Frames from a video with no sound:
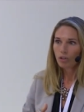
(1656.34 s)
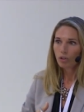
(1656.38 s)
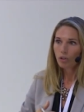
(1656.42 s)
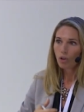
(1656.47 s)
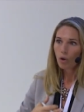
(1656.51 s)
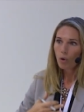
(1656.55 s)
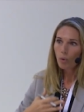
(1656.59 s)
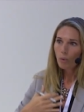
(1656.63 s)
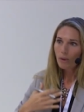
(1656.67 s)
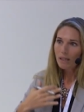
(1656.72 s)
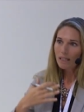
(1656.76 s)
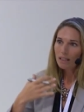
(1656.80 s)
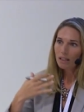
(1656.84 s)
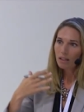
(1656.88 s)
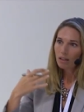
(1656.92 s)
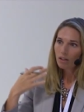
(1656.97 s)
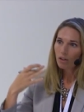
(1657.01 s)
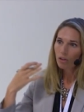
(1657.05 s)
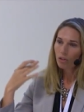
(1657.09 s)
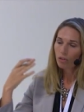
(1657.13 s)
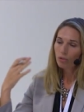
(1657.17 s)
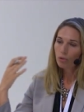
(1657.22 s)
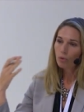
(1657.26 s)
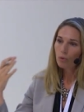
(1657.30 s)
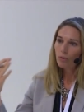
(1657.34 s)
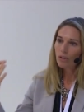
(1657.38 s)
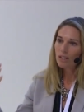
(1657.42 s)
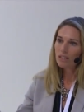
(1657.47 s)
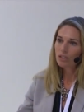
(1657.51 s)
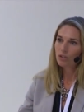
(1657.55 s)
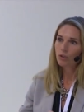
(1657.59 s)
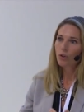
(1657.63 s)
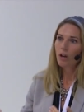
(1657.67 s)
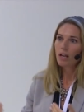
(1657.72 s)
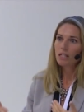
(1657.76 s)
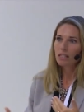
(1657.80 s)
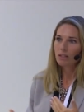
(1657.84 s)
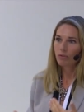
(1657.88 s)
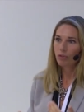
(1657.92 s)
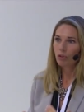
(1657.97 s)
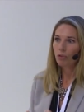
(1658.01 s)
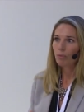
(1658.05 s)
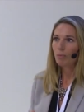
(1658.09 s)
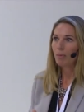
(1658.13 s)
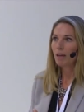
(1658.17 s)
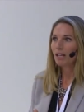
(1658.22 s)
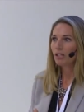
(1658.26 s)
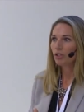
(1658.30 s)
Going through this
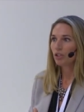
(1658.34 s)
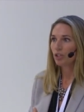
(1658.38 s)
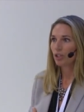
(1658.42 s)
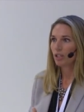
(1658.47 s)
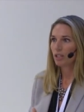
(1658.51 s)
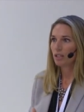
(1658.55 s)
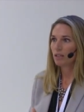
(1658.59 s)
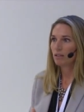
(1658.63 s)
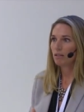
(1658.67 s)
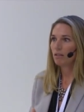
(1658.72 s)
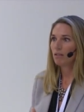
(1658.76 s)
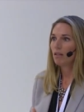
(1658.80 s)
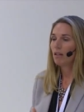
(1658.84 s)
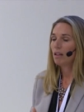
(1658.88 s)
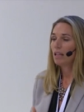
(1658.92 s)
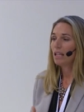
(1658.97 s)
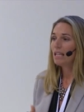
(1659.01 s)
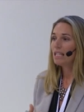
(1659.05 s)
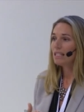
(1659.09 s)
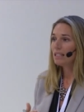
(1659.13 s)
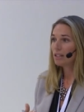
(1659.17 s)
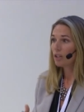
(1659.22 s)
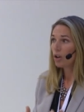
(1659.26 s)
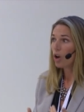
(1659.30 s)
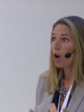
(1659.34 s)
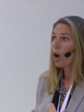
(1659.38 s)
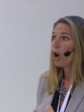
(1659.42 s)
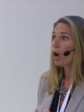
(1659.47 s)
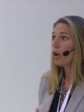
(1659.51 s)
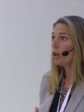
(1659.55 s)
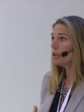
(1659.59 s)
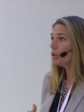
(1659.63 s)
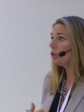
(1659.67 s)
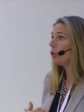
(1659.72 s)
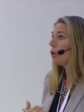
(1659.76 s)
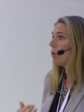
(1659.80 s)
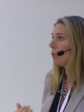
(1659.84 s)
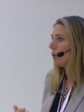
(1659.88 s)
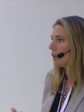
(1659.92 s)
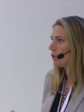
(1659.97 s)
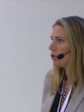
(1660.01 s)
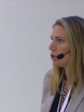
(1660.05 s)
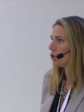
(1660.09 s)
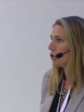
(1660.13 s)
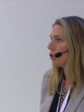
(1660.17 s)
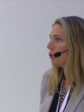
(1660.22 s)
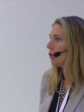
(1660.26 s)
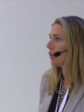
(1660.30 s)
transformation is an
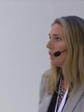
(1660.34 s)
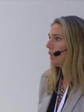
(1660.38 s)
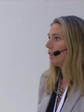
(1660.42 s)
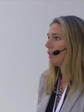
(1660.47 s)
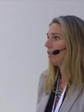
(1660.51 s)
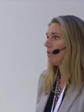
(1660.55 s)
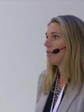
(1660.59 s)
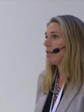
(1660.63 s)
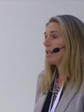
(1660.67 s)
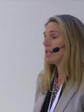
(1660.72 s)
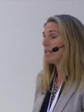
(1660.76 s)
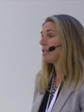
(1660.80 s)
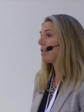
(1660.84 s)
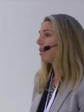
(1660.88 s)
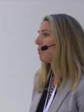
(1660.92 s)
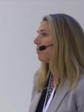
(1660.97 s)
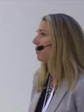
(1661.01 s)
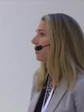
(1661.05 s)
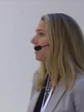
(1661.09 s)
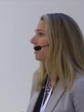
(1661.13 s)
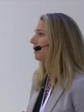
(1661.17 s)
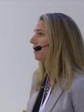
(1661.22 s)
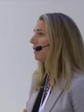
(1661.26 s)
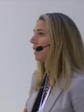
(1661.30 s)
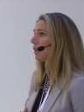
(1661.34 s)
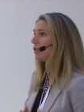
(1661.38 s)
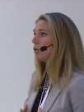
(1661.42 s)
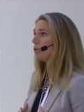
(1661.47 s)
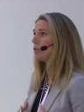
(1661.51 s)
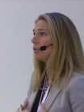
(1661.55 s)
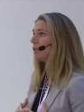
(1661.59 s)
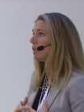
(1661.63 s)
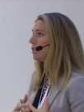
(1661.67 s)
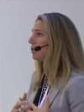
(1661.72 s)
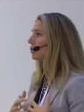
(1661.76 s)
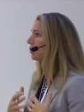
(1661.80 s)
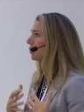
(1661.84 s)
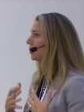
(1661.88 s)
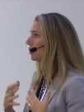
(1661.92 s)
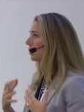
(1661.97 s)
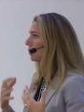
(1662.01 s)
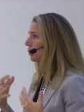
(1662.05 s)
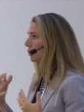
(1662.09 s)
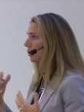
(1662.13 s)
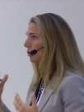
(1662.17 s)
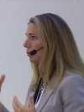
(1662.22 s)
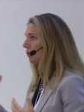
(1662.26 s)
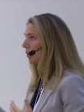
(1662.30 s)
ongoing journey and something that you need
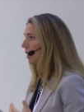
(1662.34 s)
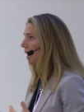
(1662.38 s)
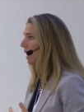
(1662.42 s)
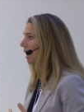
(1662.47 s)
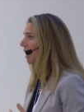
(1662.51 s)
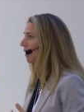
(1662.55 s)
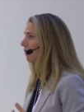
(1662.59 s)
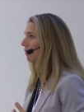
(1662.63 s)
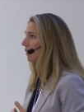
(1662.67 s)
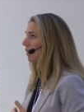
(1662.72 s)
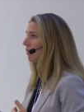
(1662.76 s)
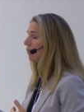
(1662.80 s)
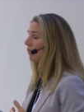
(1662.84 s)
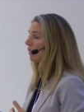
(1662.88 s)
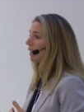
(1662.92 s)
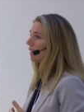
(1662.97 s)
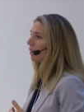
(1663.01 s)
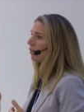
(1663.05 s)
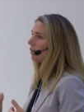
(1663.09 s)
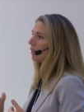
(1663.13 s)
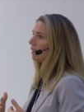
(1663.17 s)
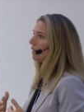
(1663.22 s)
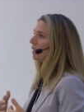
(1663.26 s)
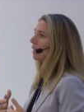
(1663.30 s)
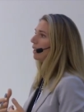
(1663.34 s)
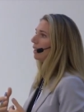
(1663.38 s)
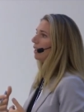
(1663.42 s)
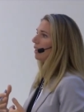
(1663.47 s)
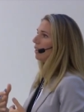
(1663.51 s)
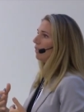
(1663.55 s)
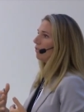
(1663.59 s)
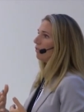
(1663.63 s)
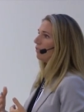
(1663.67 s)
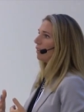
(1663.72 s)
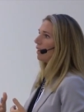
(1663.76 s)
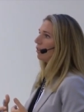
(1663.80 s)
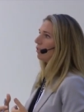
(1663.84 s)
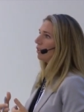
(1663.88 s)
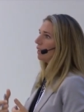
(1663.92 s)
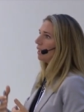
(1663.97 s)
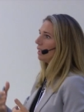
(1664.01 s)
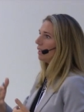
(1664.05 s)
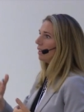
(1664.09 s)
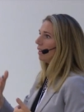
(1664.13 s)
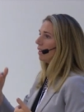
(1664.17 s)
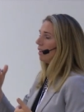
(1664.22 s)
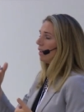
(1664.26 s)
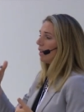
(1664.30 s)
to you know have a very
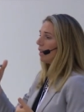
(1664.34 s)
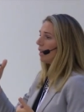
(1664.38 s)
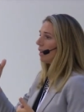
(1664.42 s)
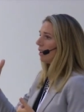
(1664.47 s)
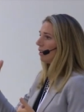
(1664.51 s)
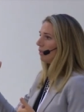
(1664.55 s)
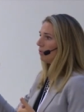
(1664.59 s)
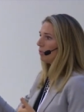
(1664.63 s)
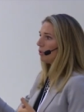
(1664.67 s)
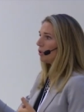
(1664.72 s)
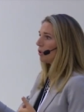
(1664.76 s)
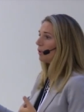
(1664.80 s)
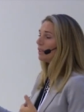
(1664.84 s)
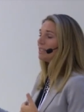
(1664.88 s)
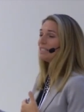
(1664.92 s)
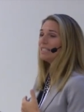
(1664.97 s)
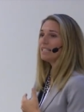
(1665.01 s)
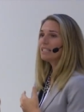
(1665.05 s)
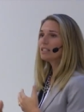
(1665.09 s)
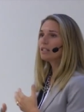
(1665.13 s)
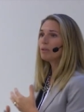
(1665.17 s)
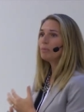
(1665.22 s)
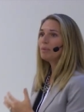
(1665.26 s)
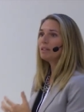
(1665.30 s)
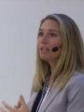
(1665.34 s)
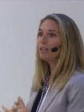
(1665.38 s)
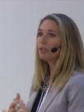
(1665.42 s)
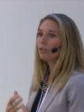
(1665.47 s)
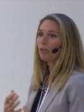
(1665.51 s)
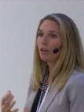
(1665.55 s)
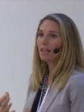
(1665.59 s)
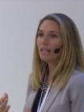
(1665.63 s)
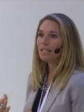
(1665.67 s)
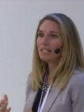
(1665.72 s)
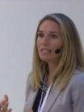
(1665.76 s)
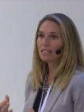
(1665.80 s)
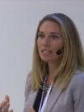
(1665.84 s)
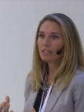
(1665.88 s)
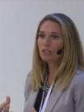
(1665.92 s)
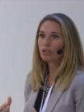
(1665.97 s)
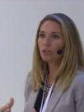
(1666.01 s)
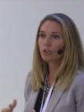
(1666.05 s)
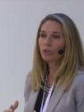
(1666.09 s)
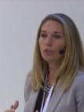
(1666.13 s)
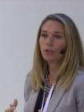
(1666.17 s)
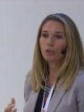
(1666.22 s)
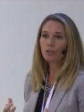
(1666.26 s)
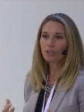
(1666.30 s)
very um, you know it needs to be ingrained
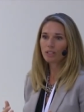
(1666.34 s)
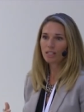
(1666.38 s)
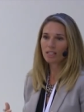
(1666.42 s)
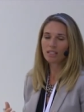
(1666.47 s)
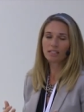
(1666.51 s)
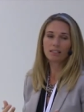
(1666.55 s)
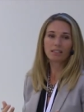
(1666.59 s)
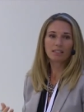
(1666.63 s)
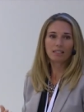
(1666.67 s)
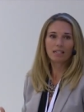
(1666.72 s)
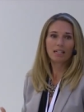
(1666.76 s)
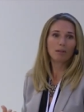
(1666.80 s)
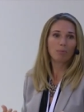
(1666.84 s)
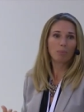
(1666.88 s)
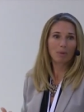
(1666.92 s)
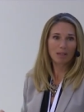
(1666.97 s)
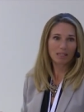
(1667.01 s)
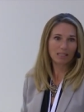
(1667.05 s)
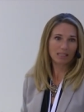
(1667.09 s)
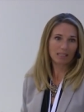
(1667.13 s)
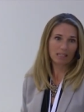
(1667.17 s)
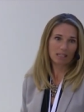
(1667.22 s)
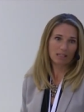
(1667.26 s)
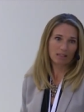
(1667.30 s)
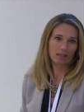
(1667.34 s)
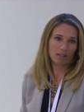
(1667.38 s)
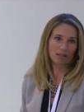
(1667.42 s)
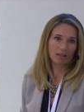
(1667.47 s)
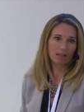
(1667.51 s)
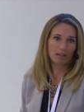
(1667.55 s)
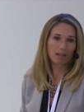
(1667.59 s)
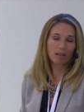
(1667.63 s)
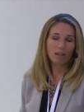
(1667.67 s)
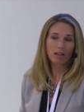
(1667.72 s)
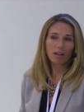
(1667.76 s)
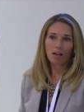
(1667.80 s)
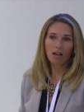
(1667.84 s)
into your day-to-day business